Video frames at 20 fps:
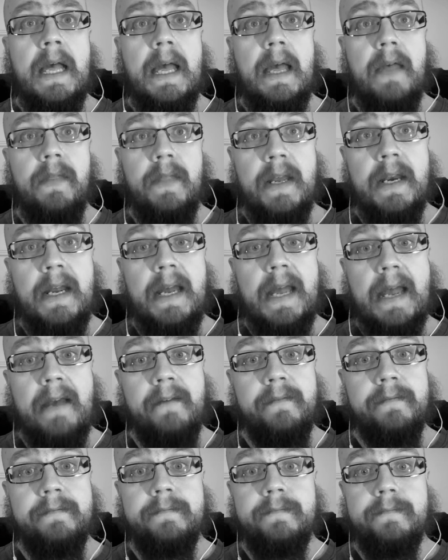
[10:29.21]
and then I
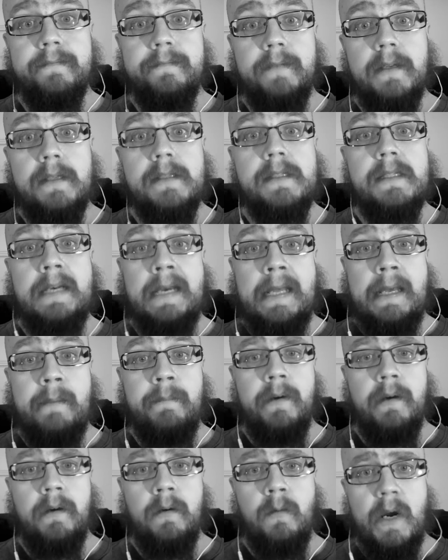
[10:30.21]
have
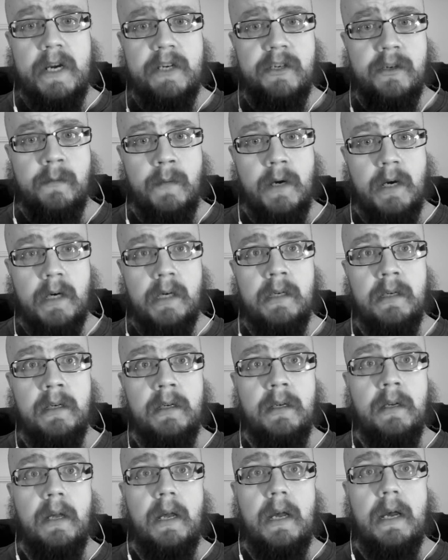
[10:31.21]
sleep question mark
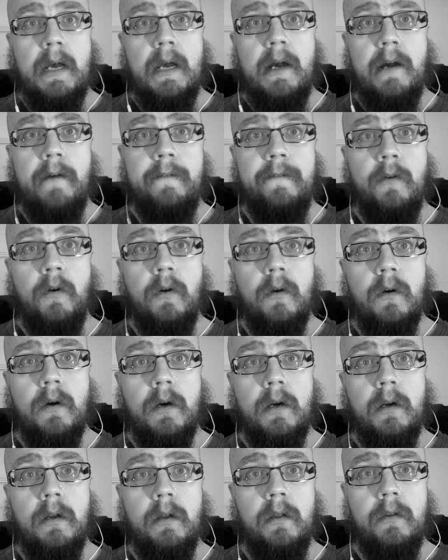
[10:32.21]
uh,
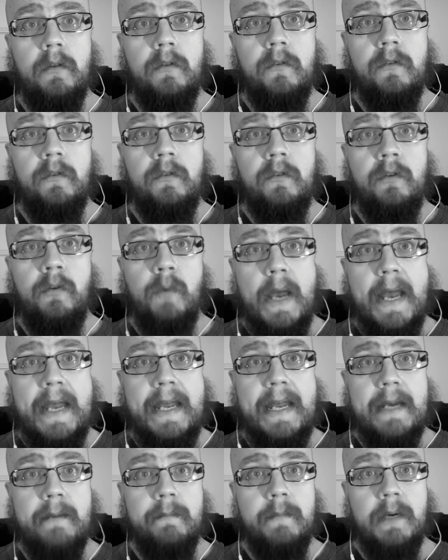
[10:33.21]
for 2
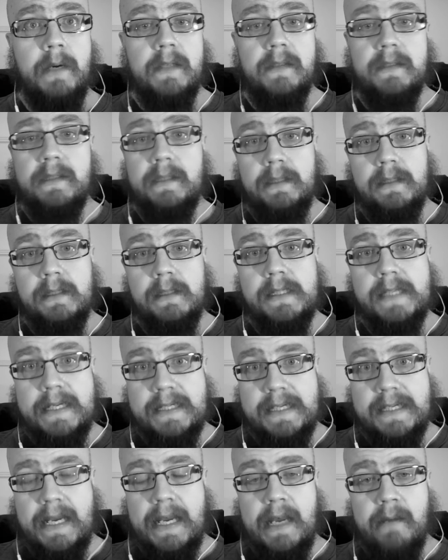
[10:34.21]
a.m. until
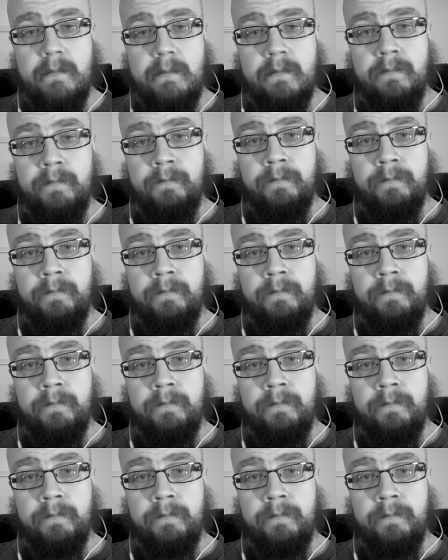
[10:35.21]
6 a.m.